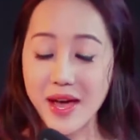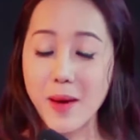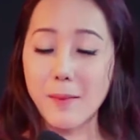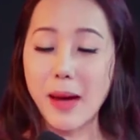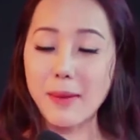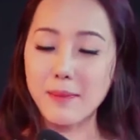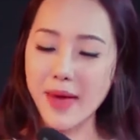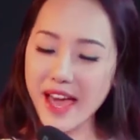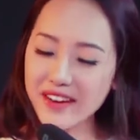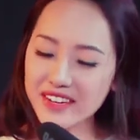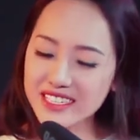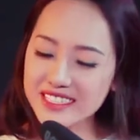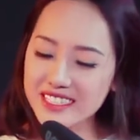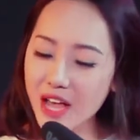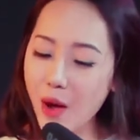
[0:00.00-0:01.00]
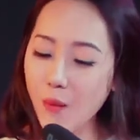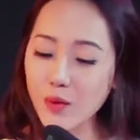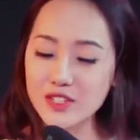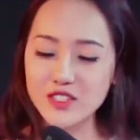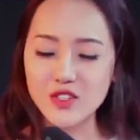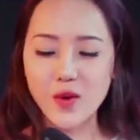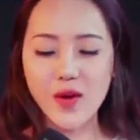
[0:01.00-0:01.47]
My parents
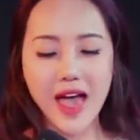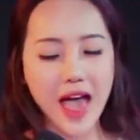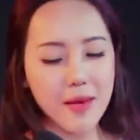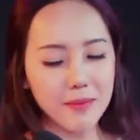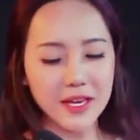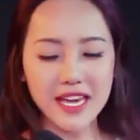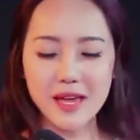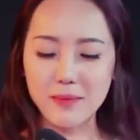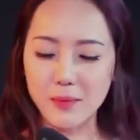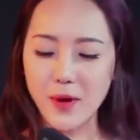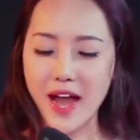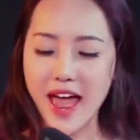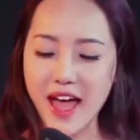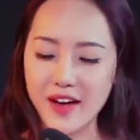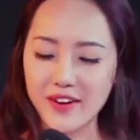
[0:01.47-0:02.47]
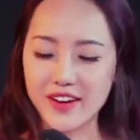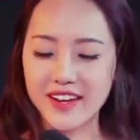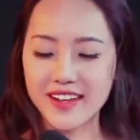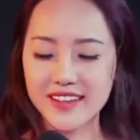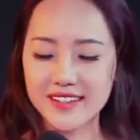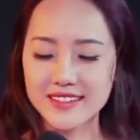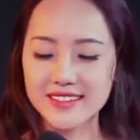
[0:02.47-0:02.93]
were so happy and proud.
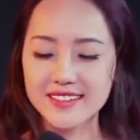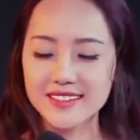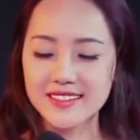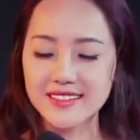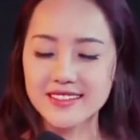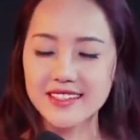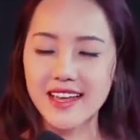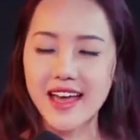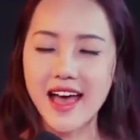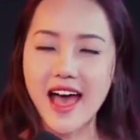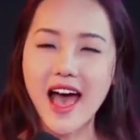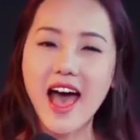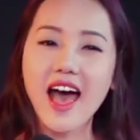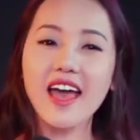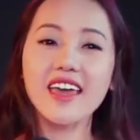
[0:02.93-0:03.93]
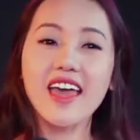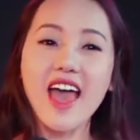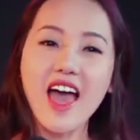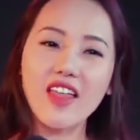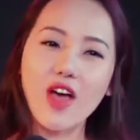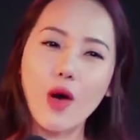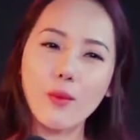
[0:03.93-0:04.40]
I
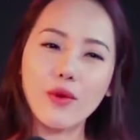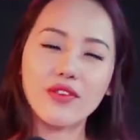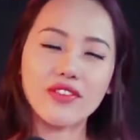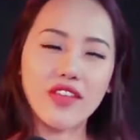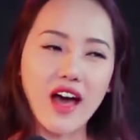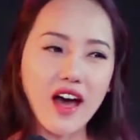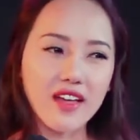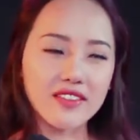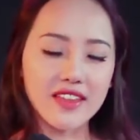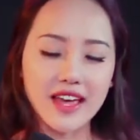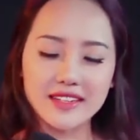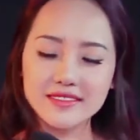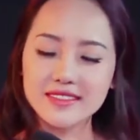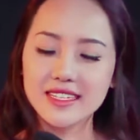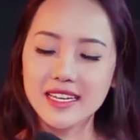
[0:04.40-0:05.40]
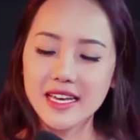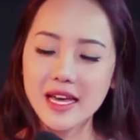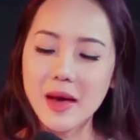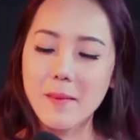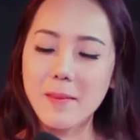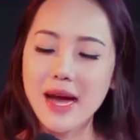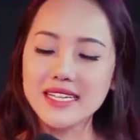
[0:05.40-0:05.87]
had always thought that
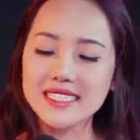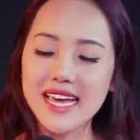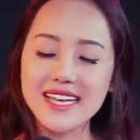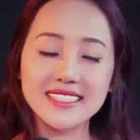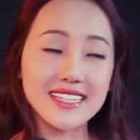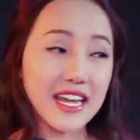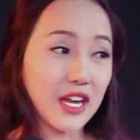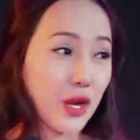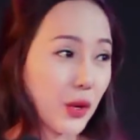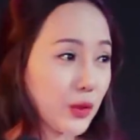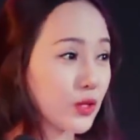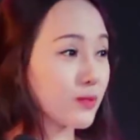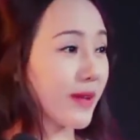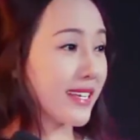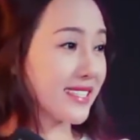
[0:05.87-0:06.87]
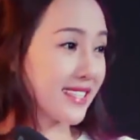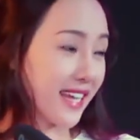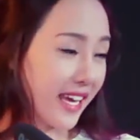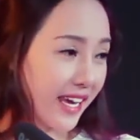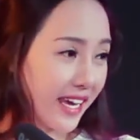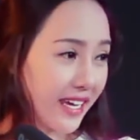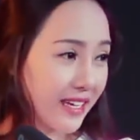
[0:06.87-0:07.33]
my dad said no to my
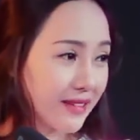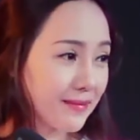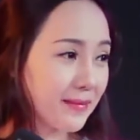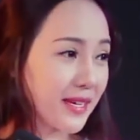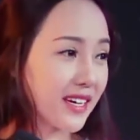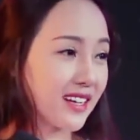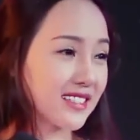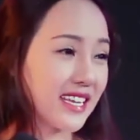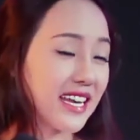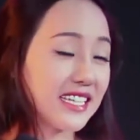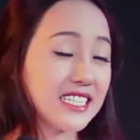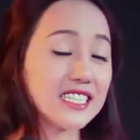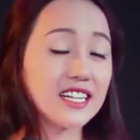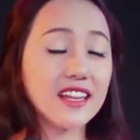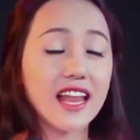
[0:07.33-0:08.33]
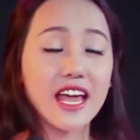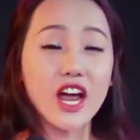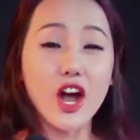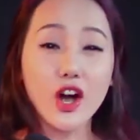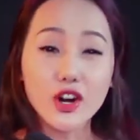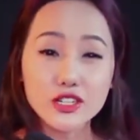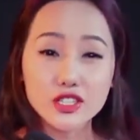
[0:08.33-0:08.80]
singing because he didn't like
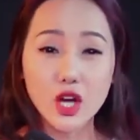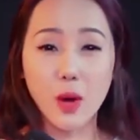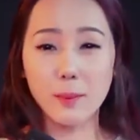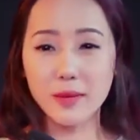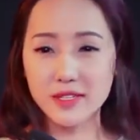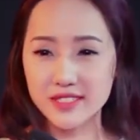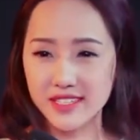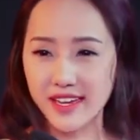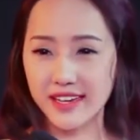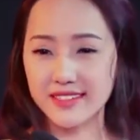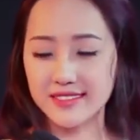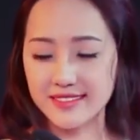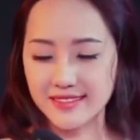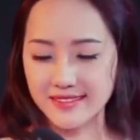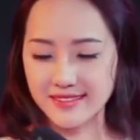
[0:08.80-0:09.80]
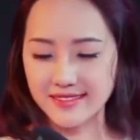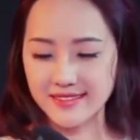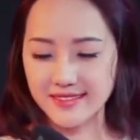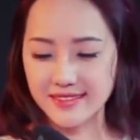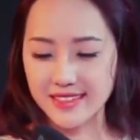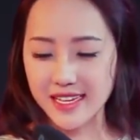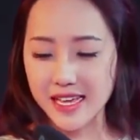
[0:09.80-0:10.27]
art or music.
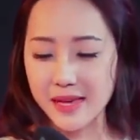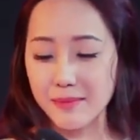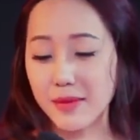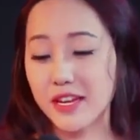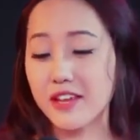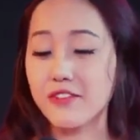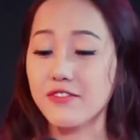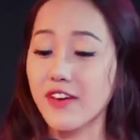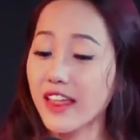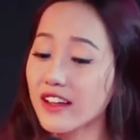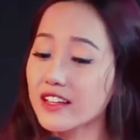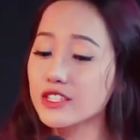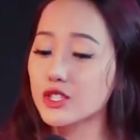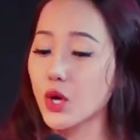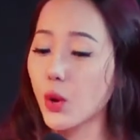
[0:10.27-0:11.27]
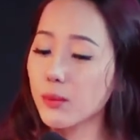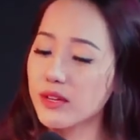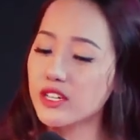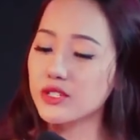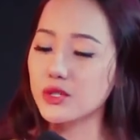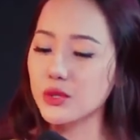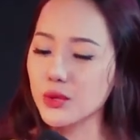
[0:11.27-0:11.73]
But he finally told me
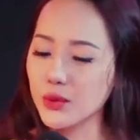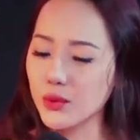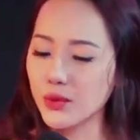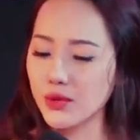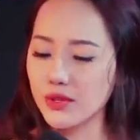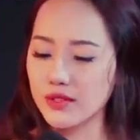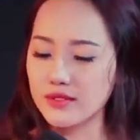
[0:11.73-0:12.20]
the truth.